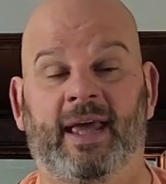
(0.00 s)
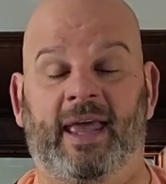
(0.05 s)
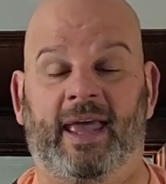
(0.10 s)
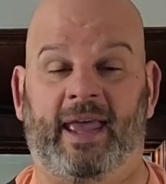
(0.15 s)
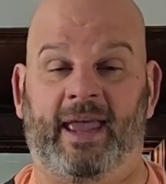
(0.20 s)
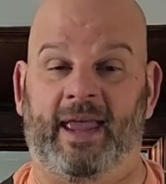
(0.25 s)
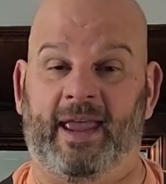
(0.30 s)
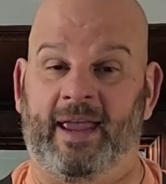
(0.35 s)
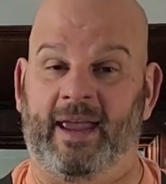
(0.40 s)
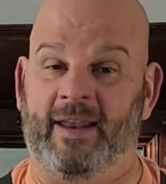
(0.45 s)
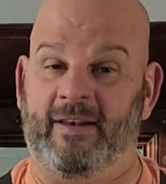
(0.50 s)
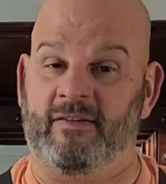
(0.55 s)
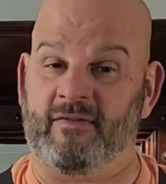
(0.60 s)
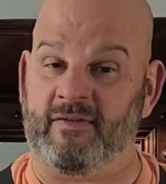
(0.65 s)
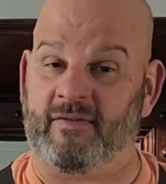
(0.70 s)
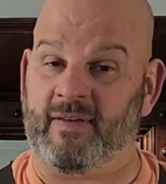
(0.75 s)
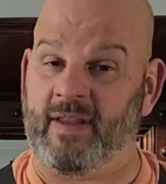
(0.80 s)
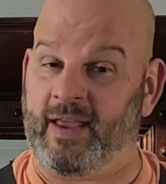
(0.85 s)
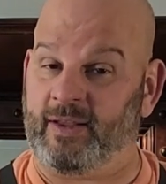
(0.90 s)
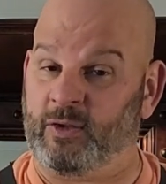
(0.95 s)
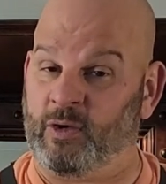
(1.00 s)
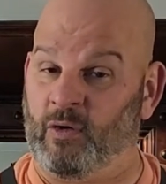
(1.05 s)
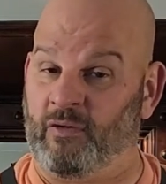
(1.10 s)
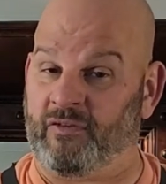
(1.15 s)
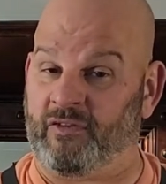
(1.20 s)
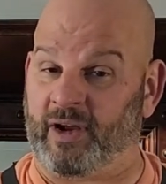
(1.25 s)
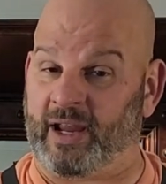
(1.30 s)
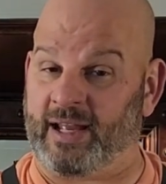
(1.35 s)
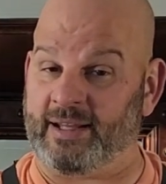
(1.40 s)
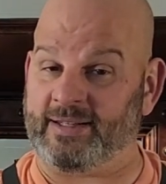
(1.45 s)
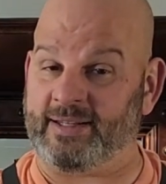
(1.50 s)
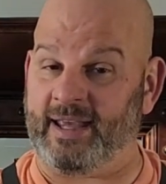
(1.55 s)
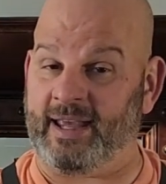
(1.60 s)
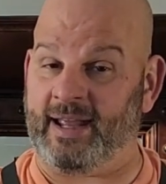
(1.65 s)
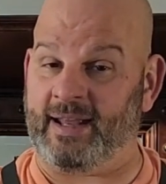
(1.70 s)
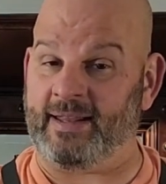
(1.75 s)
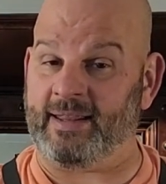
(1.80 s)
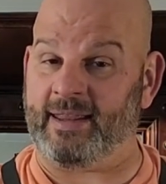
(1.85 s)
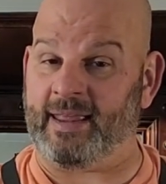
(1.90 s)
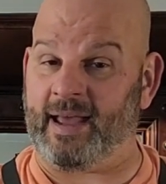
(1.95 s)
and don't forget to
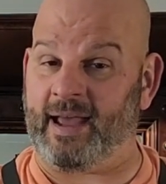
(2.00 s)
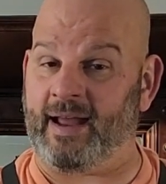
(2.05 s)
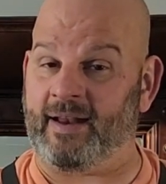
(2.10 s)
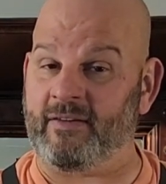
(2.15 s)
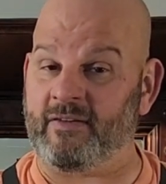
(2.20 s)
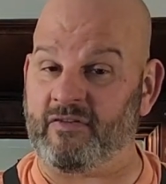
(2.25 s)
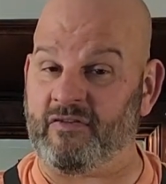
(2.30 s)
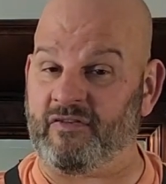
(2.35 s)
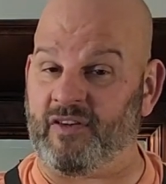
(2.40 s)
hit that